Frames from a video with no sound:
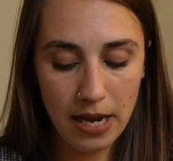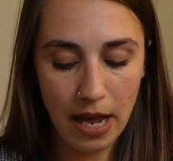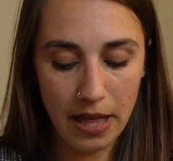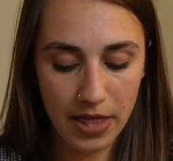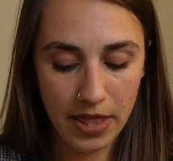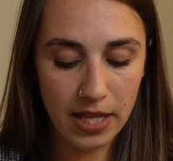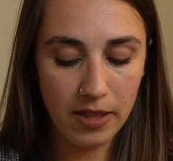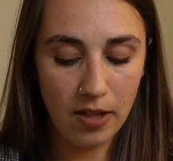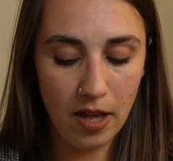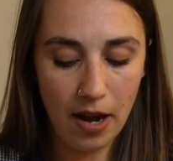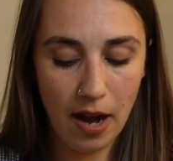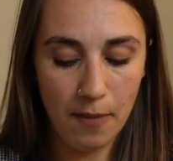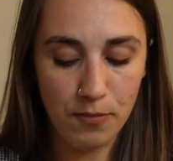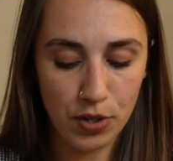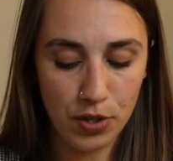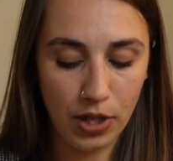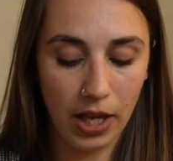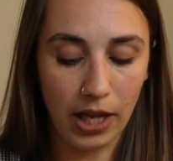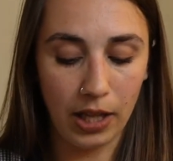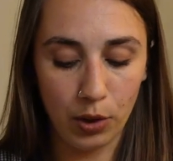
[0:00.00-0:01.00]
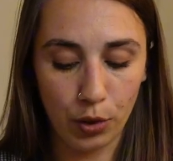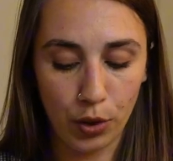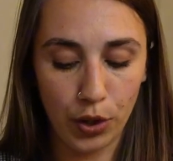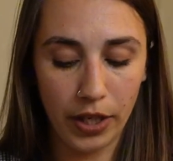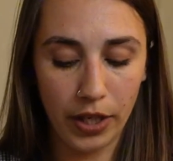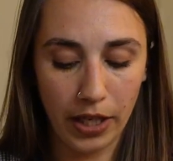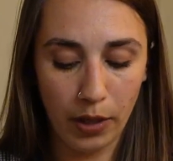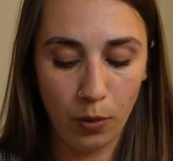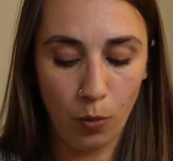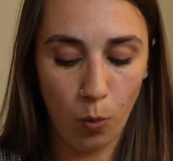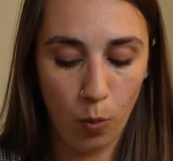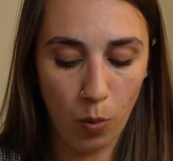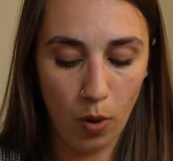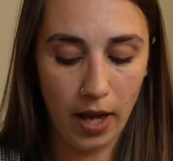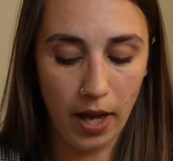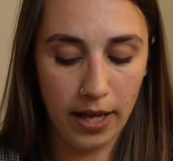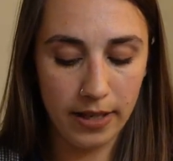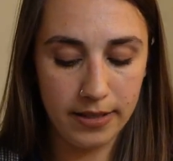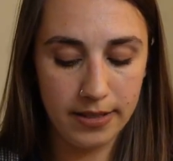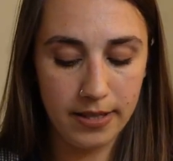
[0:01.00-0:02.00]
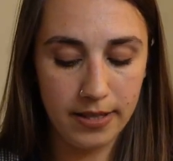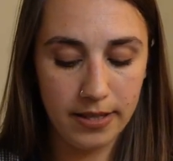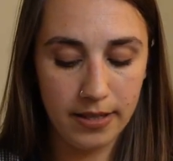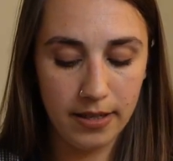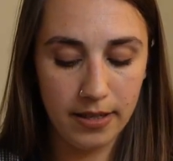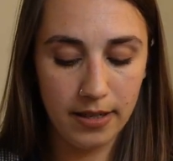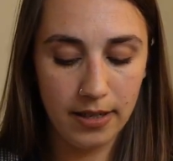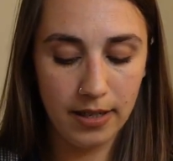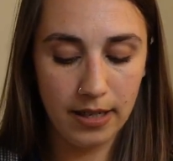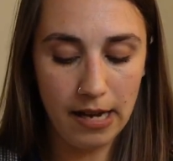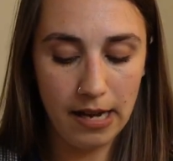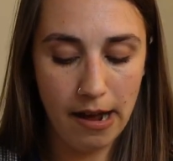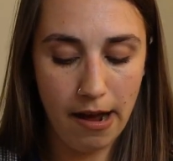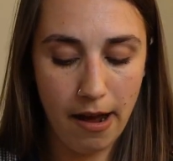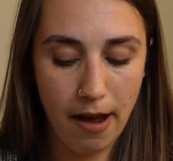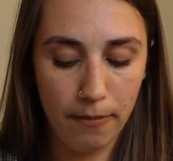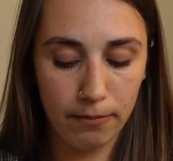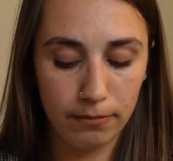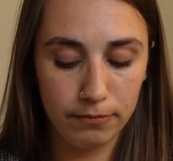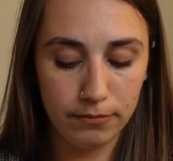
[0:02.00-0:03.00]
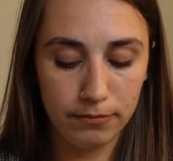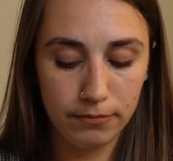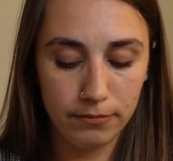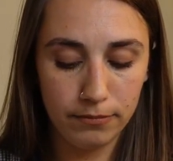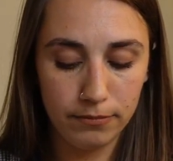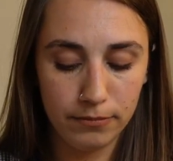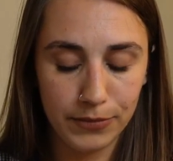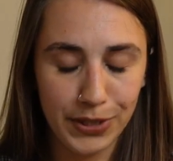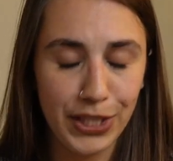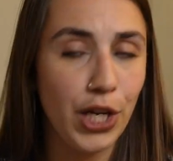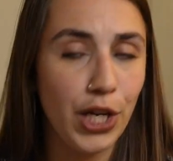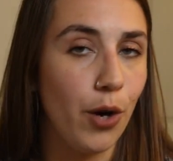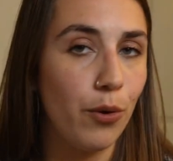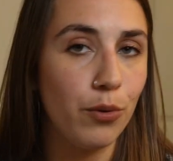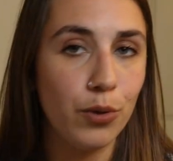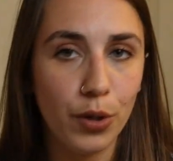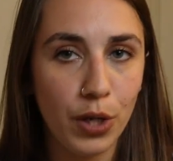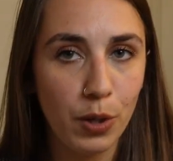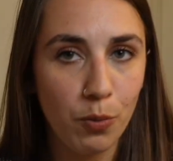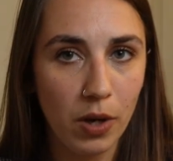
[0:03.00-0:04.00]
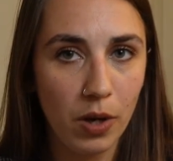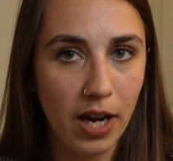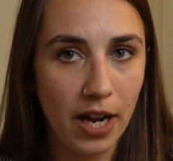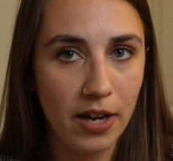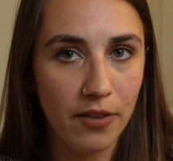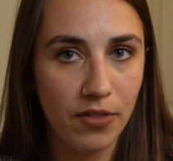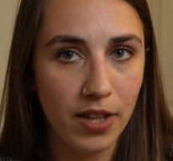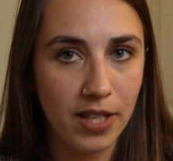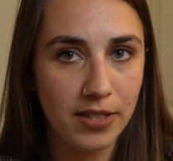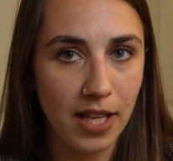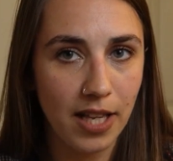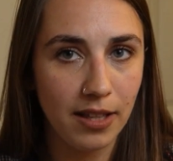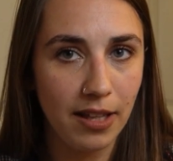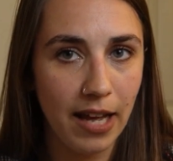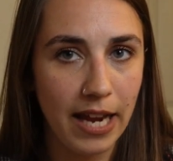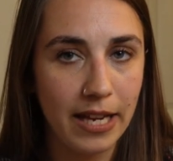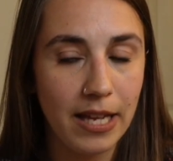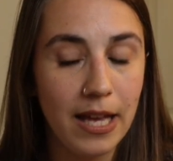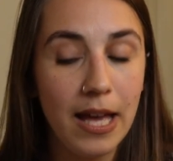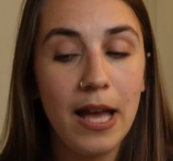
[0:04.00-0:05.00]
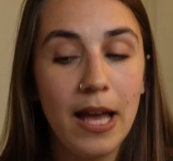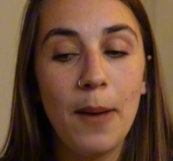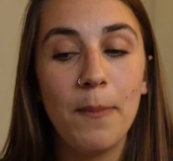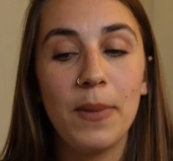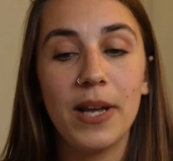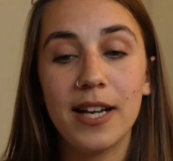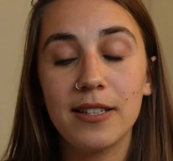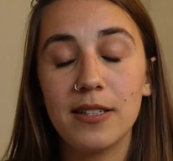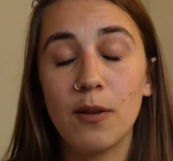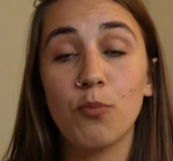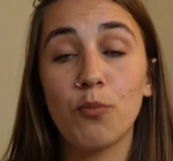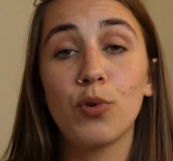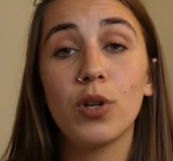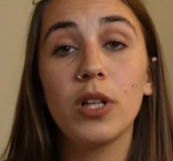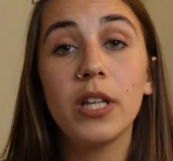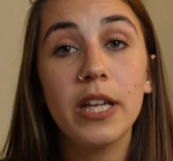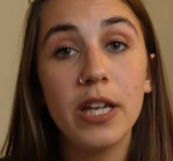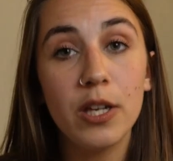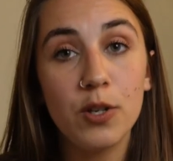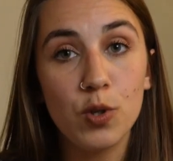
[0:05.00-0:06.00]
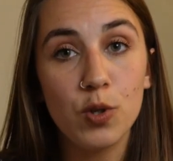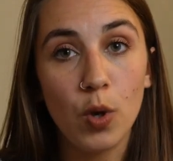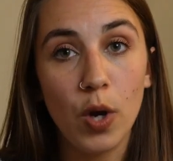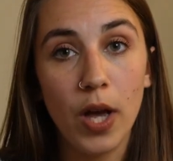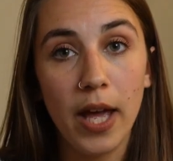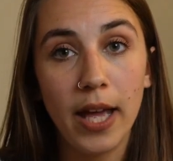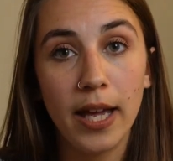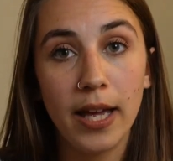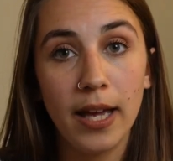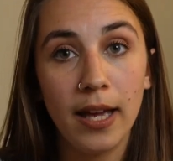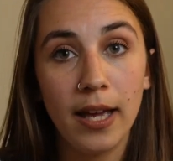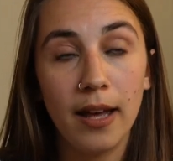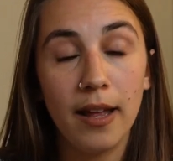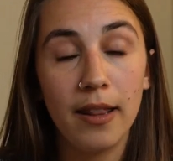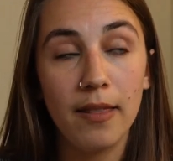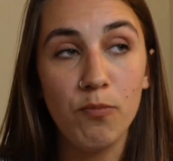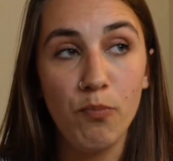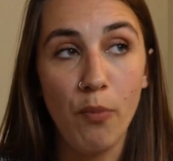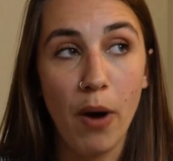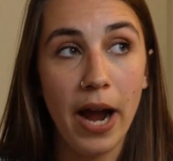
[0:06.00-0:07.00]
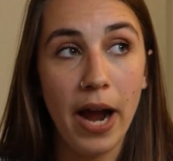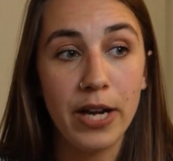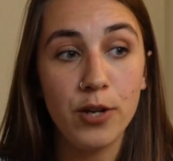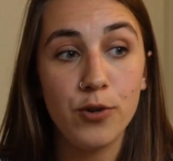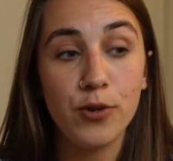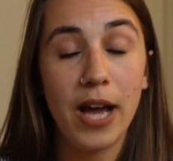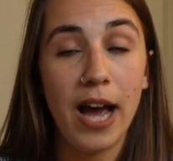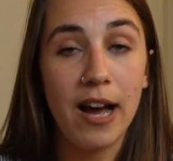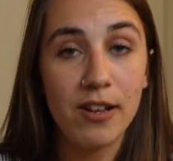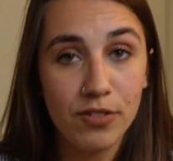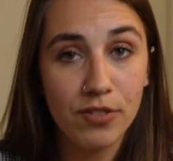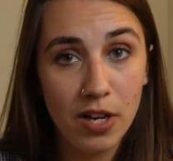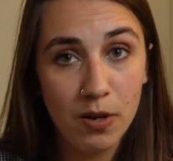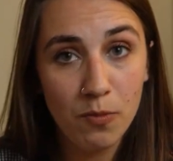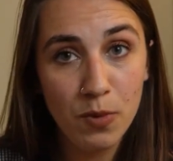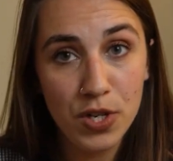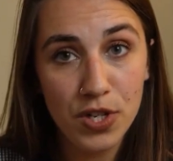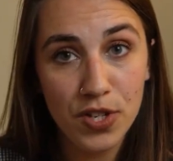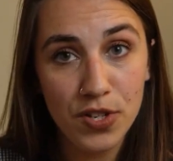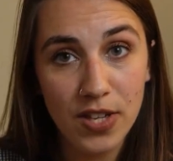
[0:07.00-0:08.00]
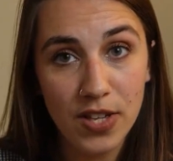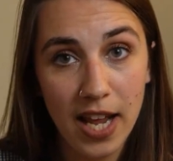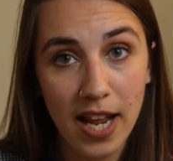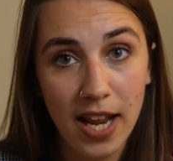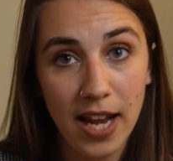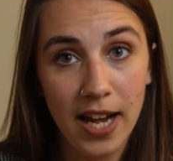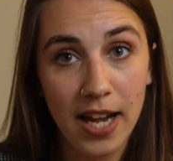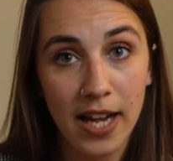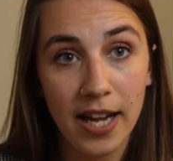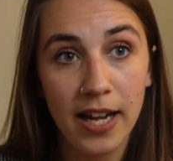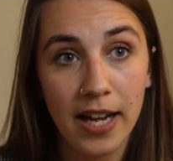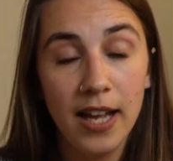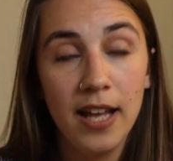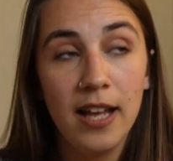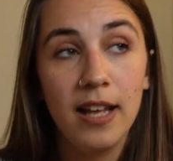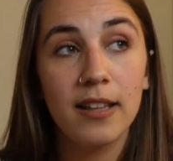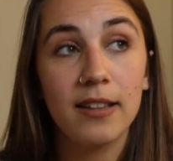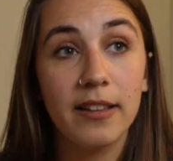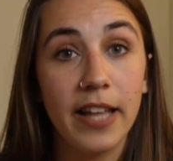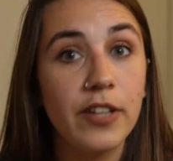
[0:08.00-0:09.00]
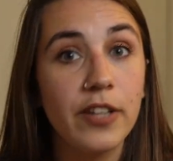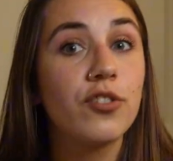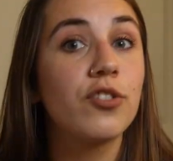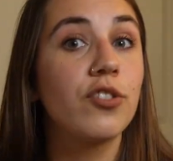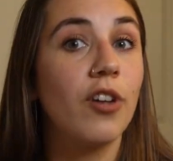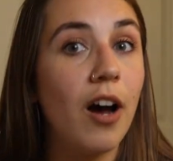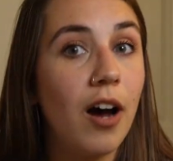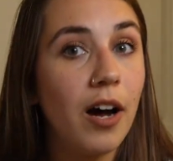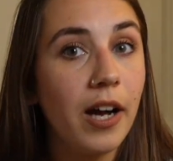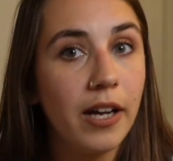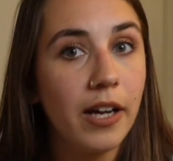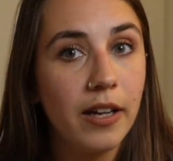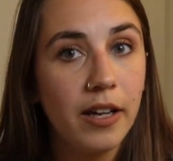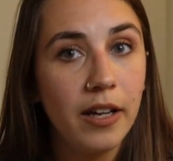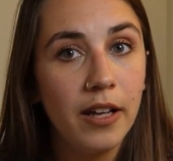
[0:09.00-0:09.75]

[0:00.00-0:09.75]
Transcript: think that I'm just like learning what, learning what kind of things I like, because I'm really enjoying my new cast on, which is a lace sock.